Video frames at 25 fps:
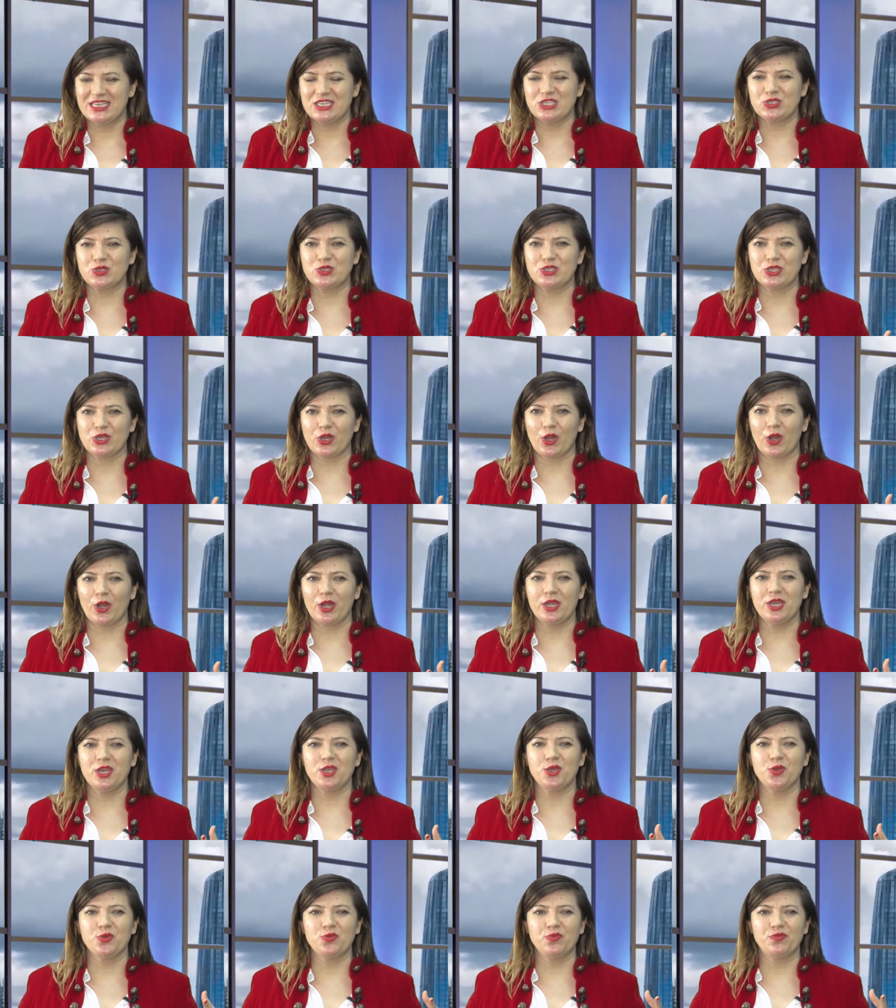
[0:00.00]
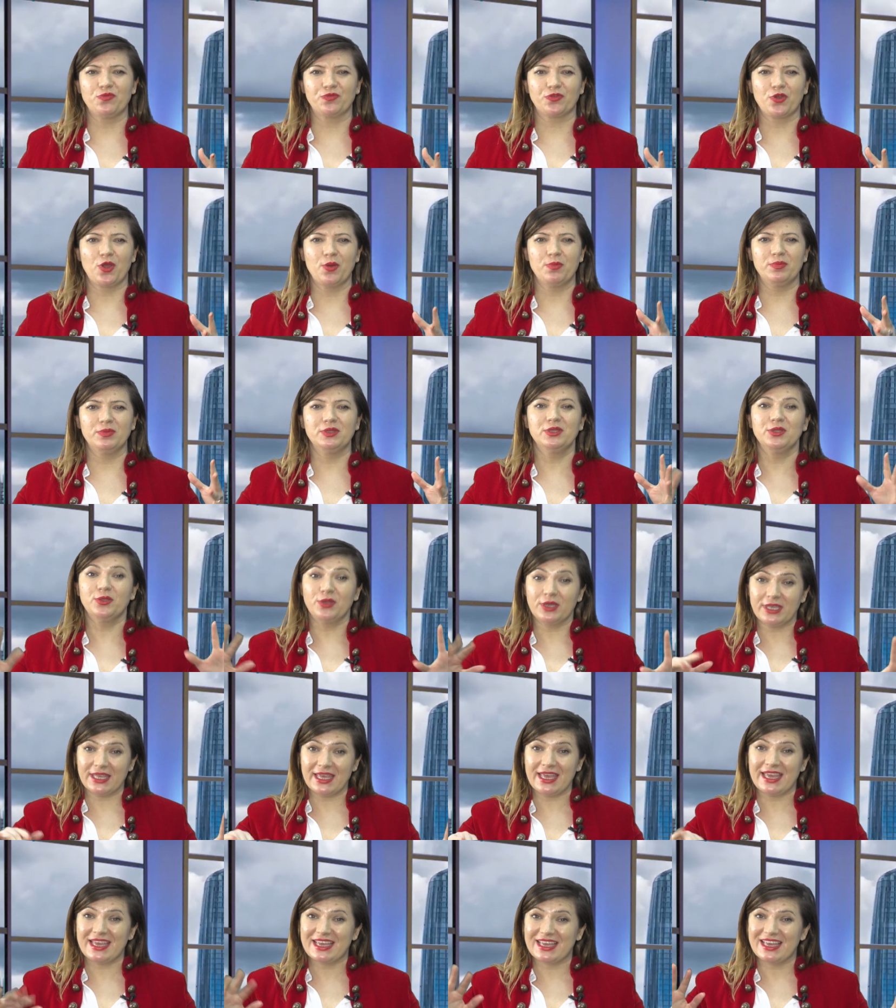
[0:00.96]
to turn you from
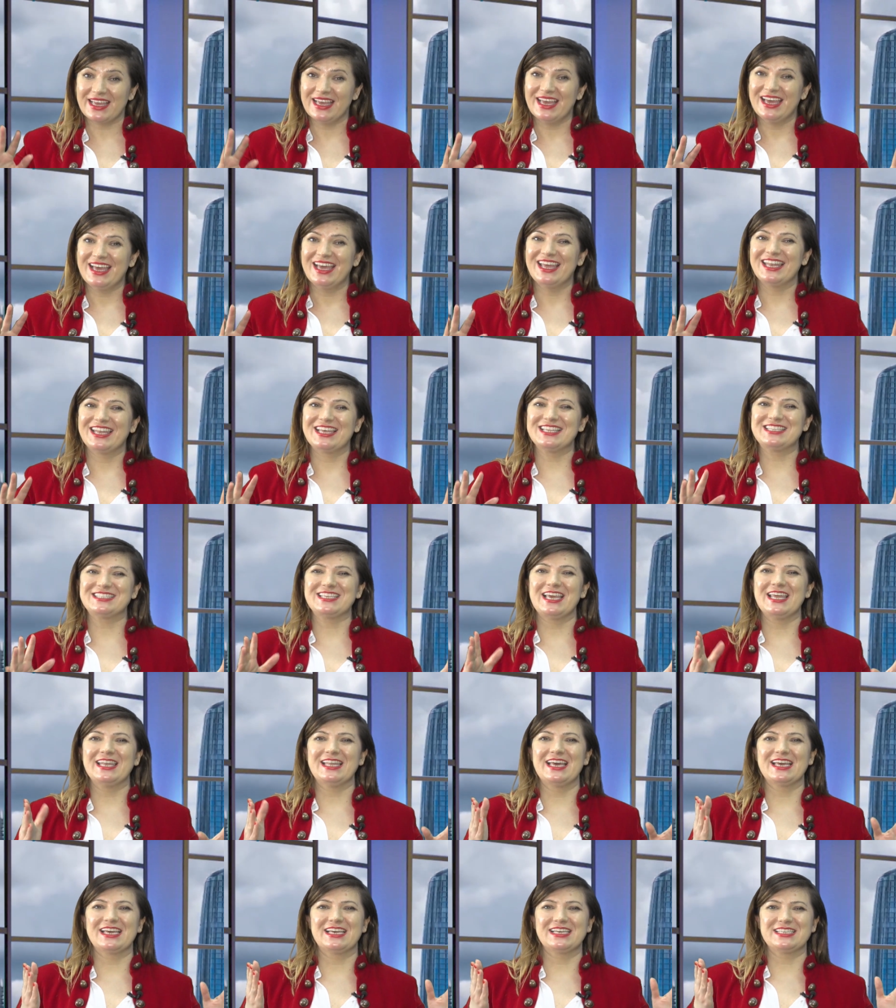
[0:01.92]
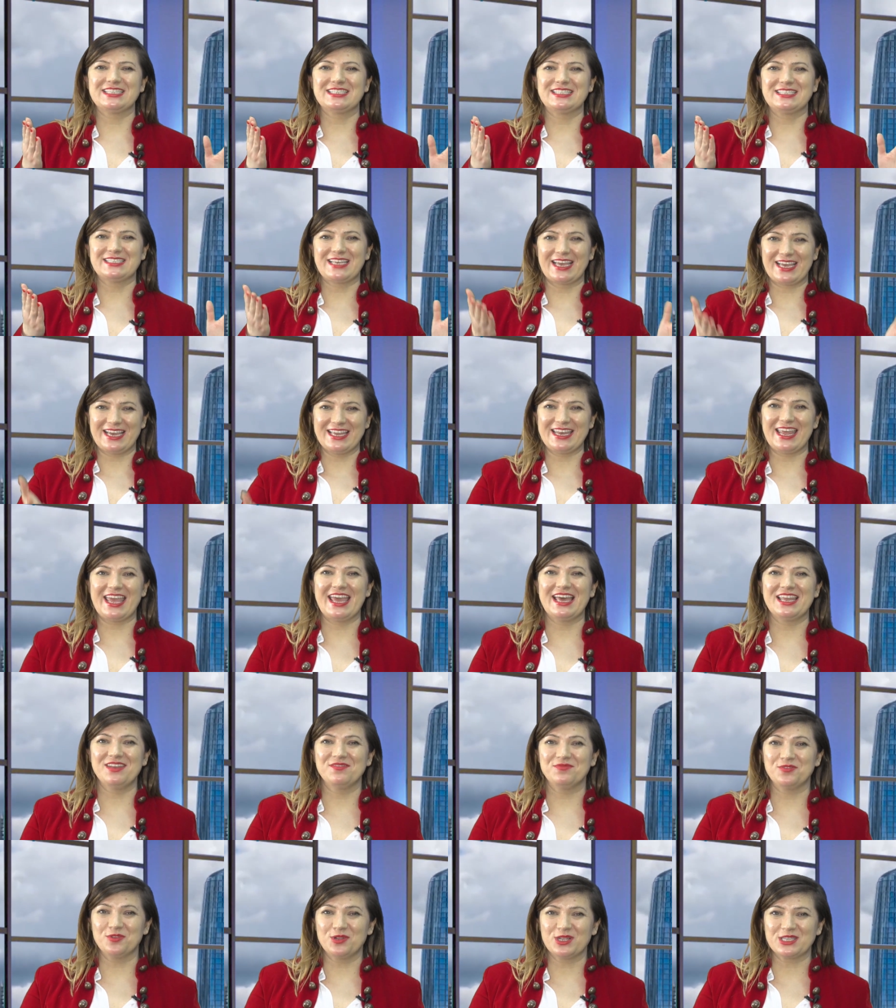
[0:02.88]
looking, let's say, like a
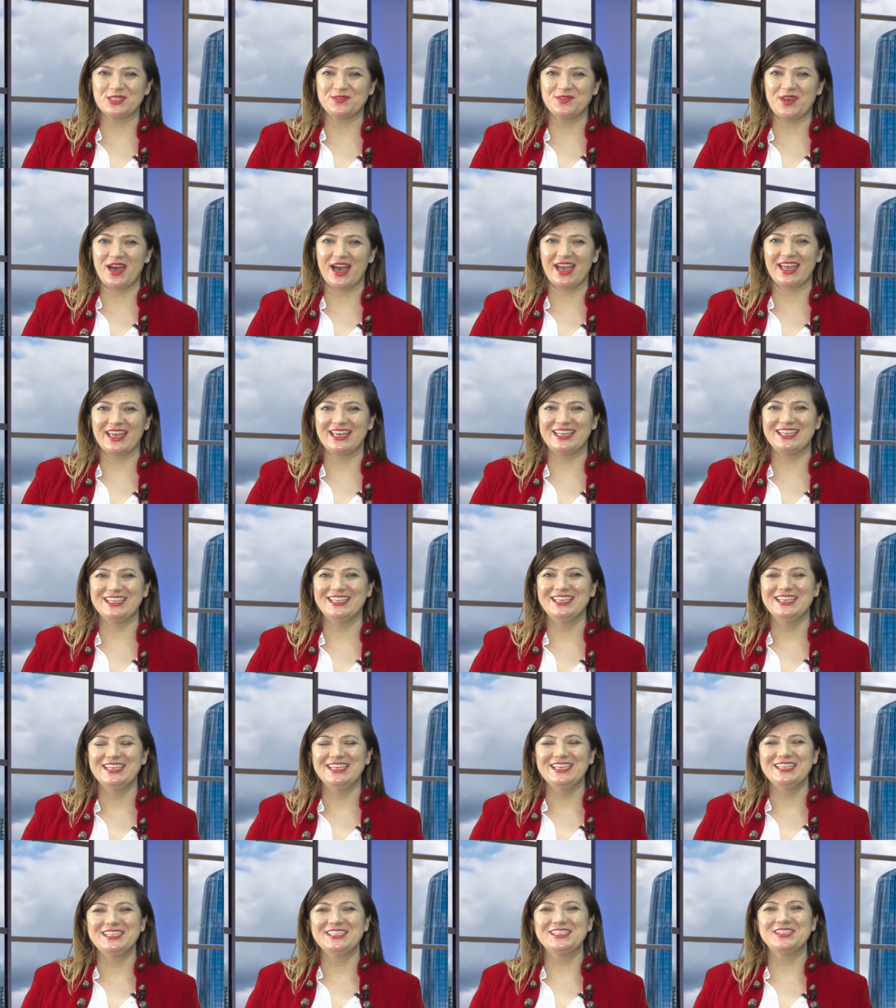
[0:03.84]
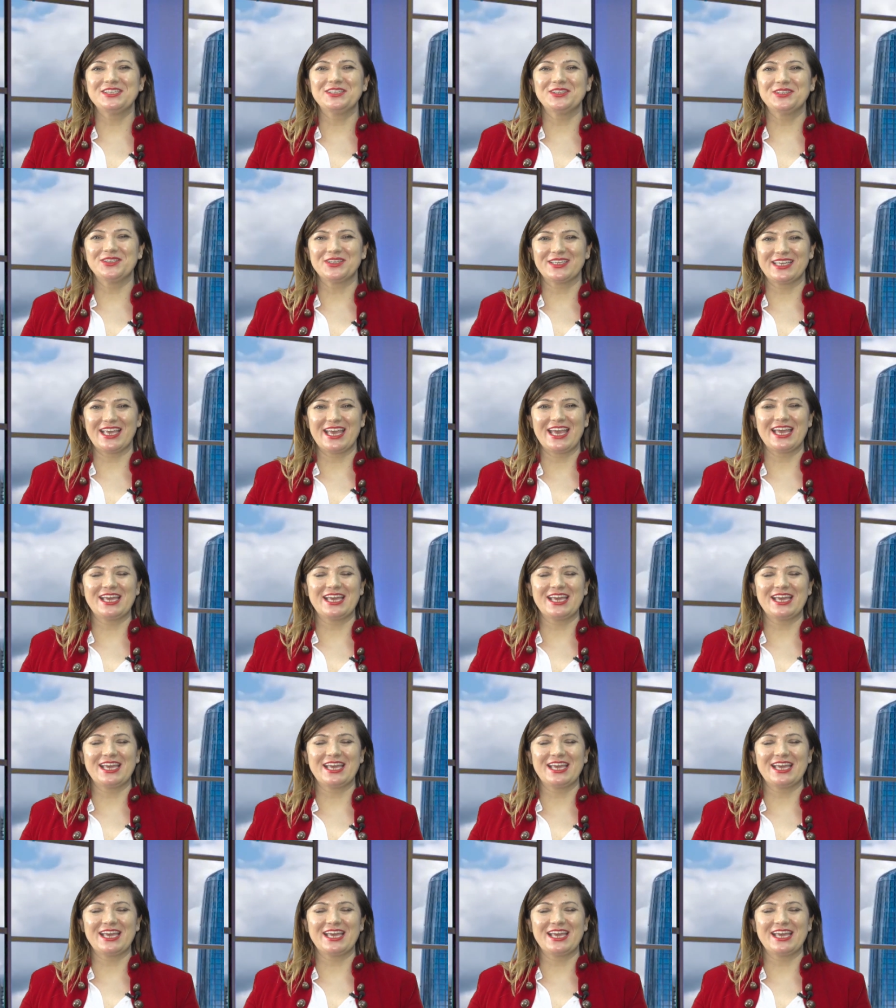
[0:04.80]
secondhand Volkswagen to looking